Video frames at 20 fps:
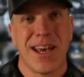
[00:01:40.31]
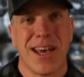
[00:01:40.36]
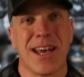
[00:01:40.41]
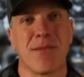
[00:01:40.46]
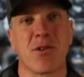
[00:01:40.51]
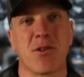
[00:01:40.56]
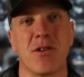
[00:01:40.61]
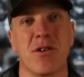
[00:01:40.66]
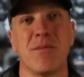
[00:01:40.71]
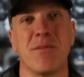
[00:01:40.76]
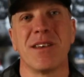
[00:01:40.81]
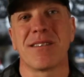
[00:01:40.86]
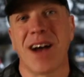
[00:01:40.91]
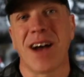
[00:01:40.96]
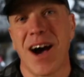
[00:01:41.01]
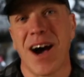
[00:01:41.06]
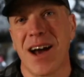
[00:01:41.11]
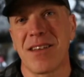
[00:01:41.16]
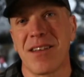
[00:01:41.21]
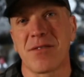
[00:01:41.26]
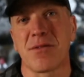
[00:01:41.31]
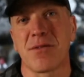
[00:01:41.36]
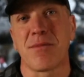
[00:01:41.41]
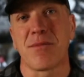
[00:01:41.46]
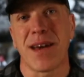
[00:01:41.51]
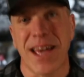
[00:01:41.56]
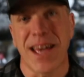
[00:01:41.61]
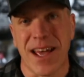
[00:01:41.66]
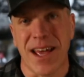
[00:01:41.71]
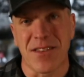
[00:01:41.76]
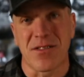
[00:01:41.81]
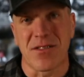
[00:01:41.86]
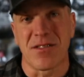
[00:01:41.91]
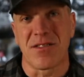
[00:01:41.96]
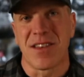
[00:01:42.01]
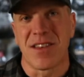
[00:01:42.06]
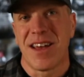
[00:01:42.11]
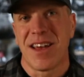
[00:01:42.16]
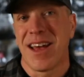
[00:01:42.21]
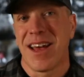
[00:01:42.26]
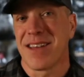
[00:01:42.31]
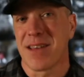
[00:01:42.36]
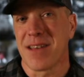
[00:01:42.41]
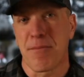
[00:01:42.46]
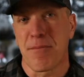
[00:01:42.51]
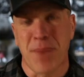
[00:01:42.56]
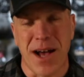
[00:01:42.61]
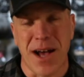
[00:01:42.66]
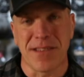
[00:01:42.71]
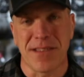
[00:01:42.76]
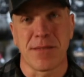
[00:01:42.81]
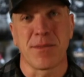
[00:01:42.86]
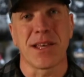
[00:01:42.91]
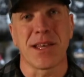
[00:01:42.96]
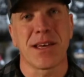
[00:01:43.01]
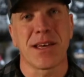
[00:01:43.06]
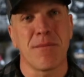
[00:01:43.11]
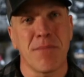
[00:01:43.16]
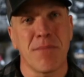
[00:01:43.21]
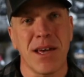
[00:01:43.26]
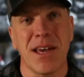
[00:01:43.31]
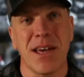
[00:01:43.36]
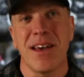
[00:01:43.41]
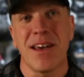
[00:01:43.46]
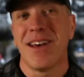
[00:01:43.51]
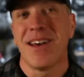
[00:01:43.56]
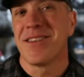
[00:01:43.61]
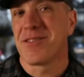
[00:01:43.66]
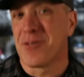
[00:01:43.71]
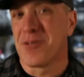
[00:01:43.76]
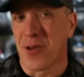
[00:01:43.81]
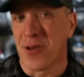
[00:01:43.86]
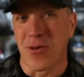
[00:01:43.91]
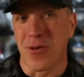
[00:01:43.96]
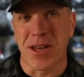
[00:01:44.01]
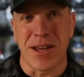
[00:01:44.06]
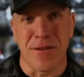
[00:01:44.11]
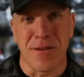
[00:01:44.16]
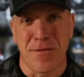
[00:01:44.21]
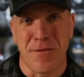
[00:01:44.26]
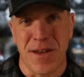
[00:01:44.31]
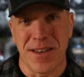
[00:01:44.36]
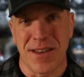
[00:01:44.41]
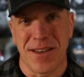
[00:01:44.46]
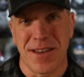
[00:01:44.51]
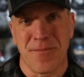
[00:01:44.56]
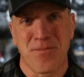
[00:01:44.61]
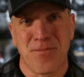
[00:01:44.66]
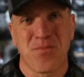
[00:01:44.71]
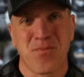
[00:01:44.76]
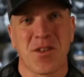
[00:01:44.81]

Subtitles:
and I'm going to be as honest with my answers as I possibly can be, so don't get offended.